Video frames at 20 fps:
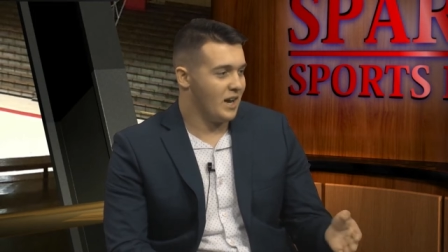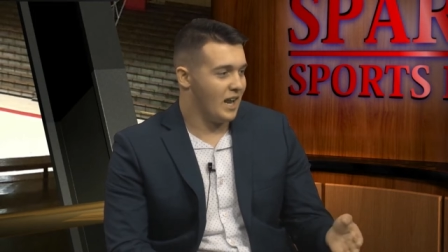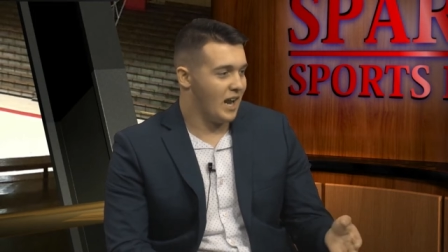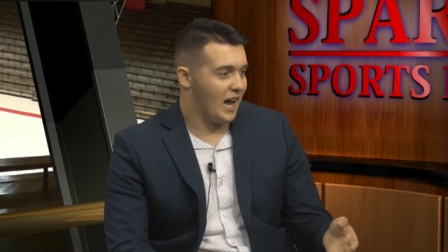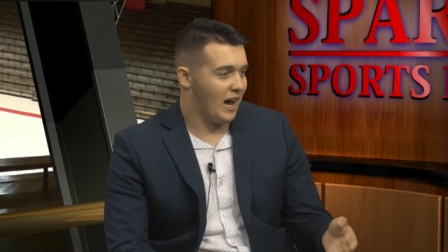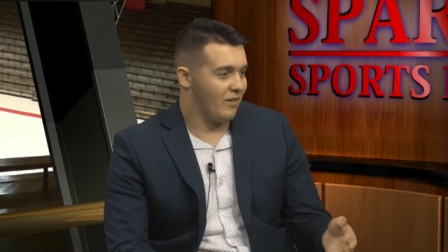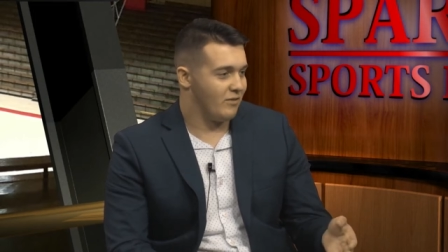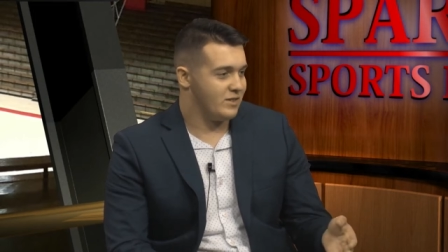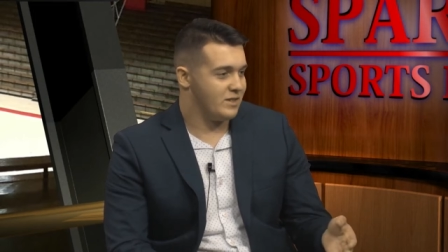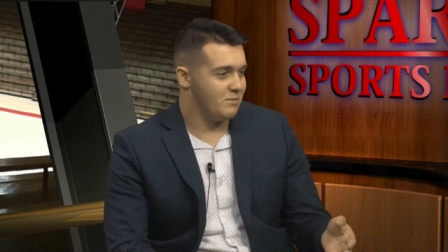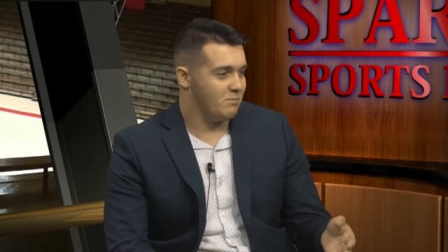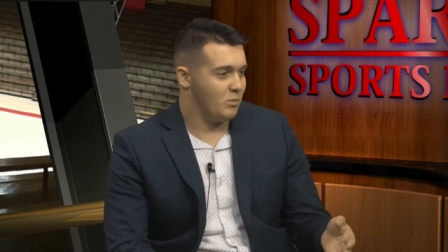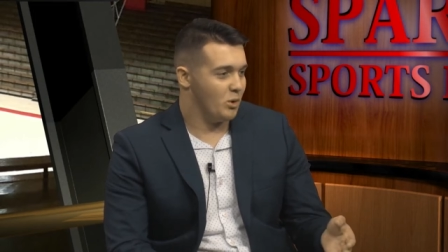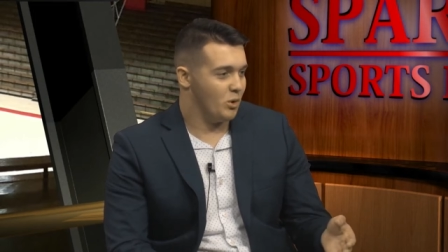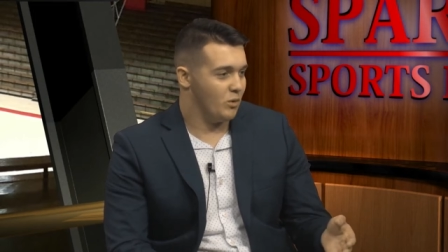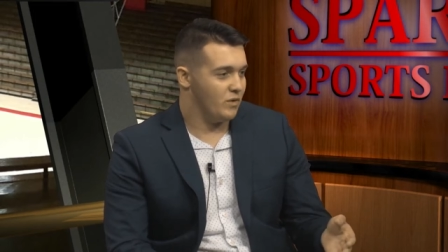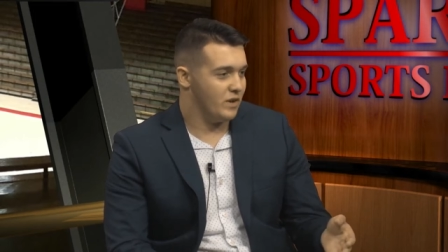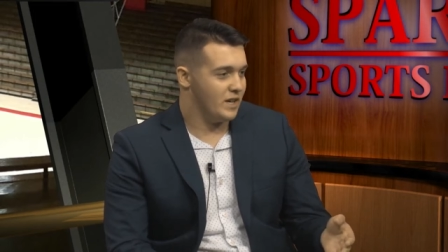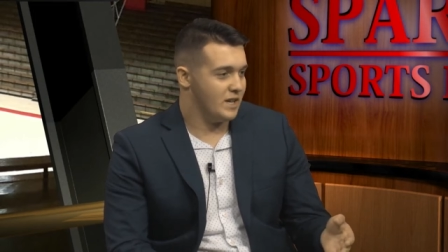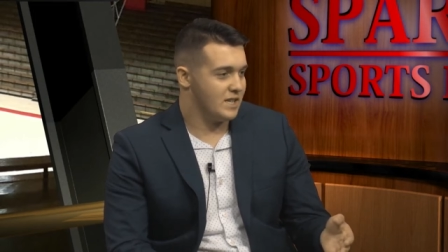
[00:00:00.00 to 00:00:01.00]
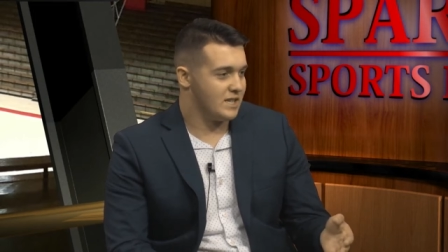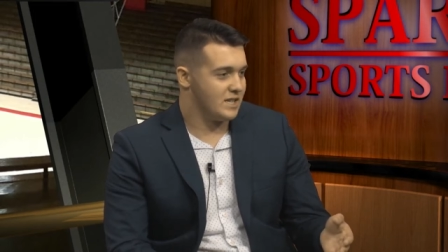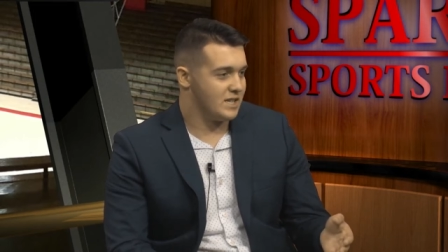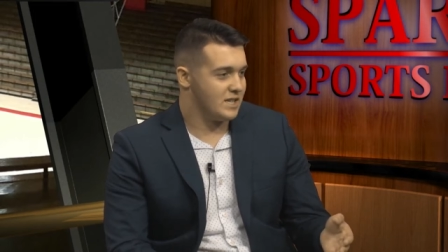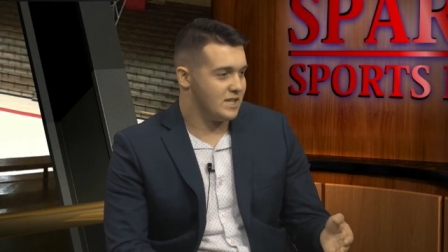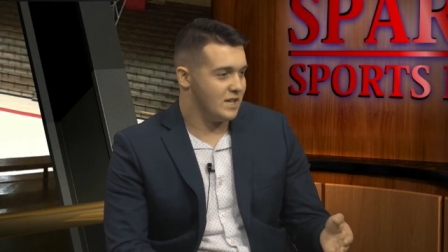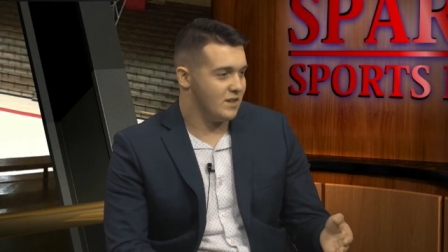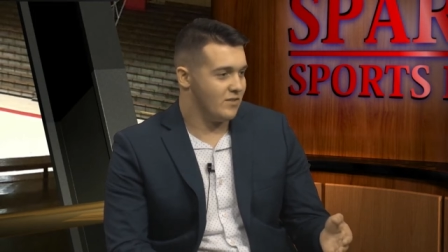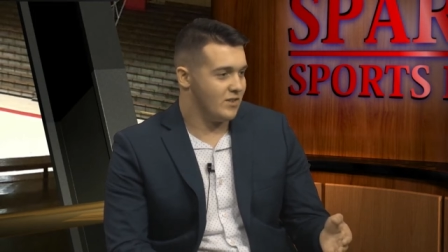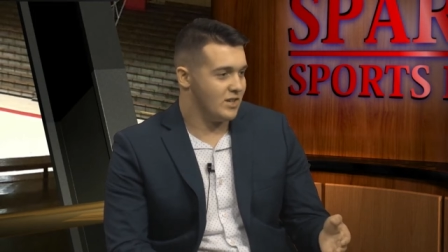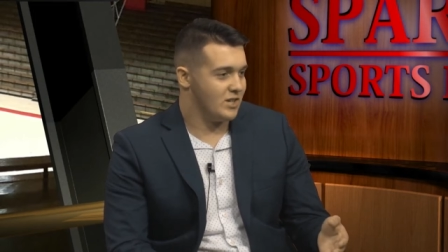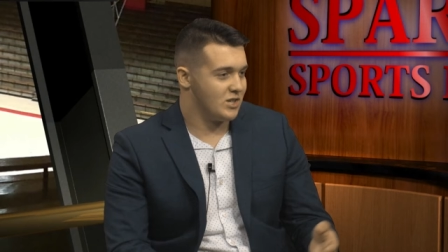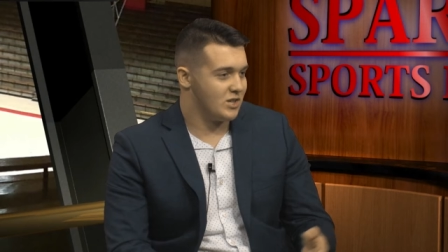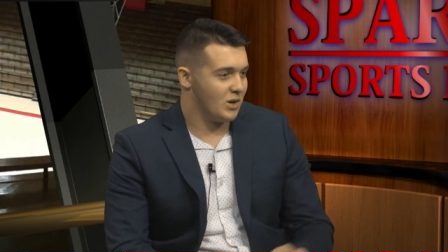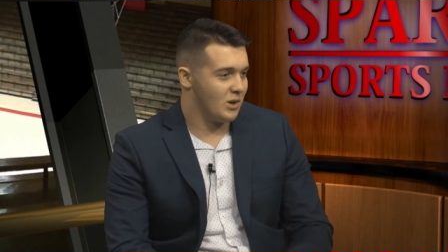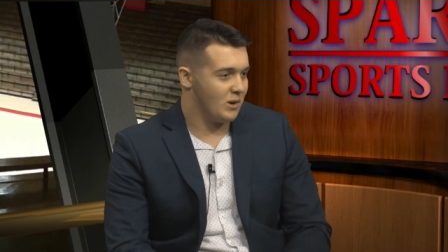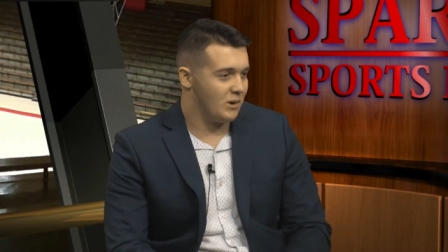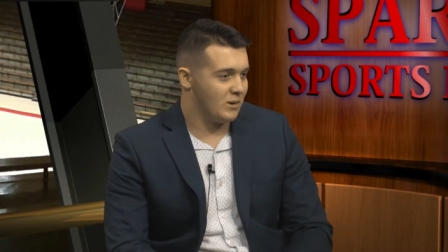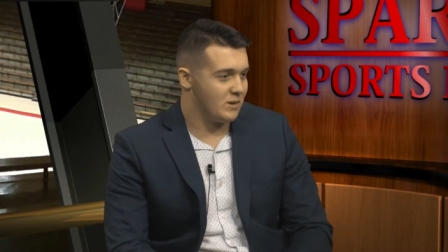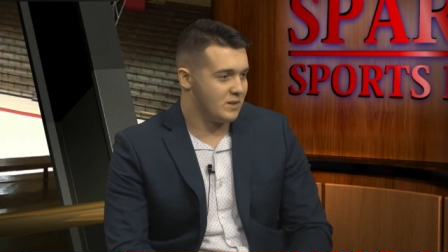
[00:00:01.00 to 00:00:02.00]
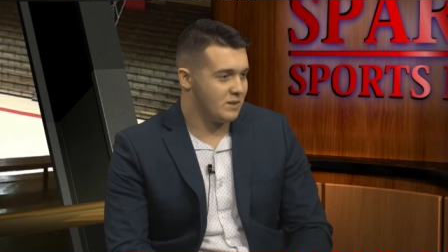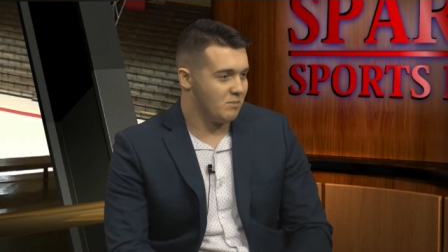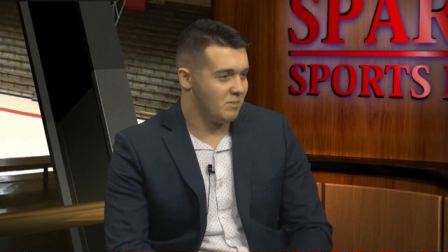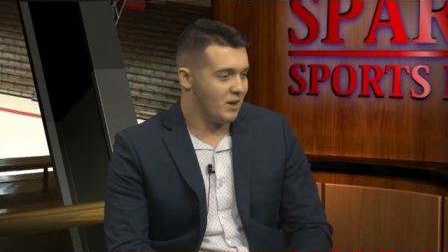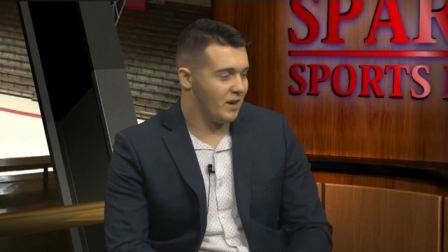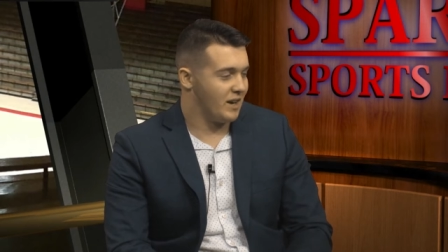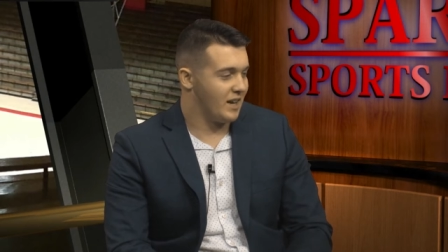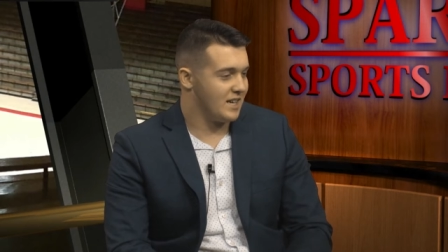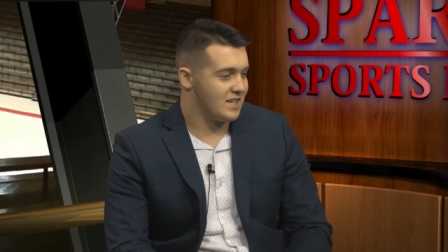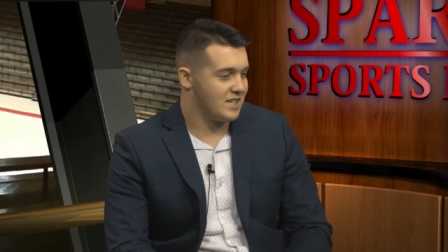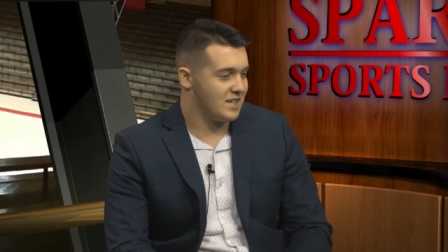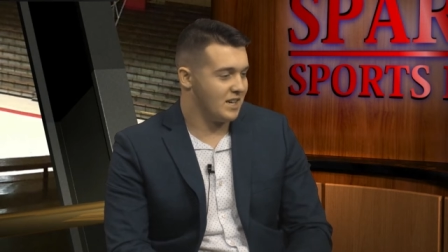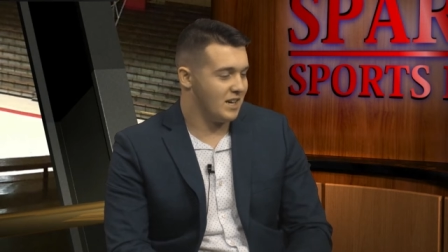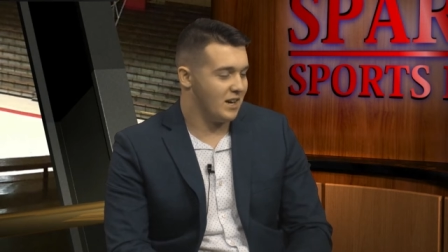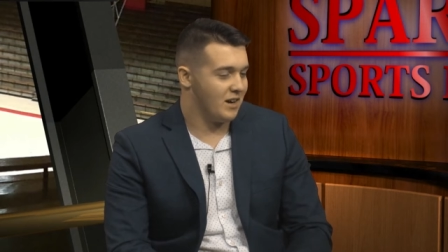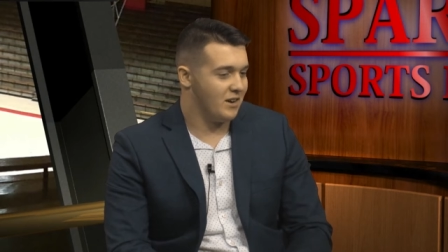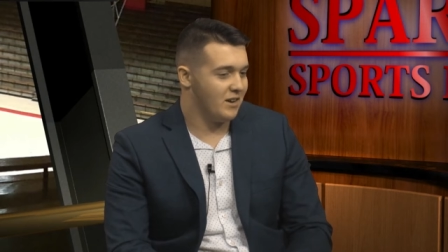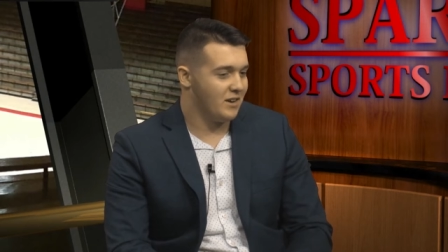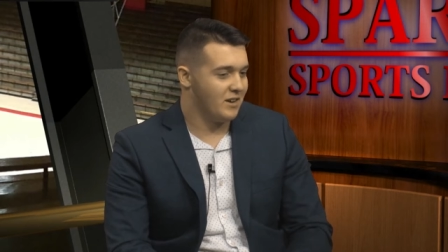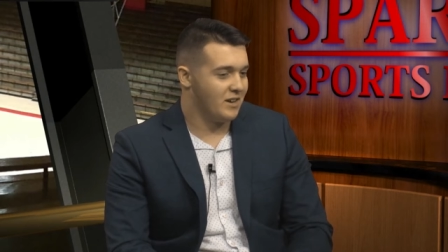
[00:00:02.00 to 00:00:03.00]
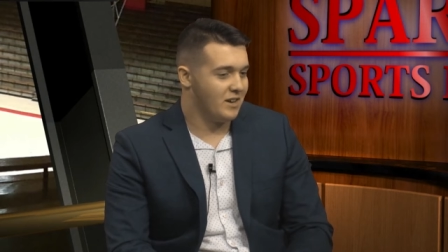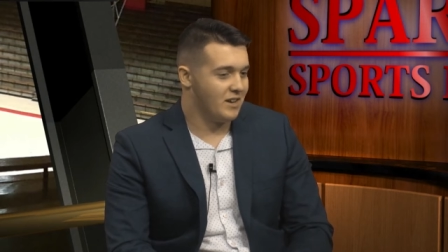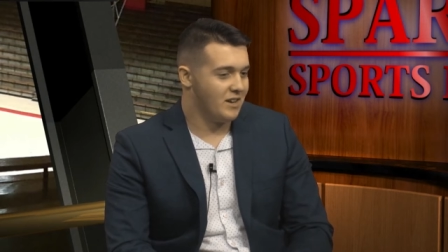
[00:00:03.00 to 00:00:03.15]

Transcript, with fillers: have movies and TV shows and be on SNL.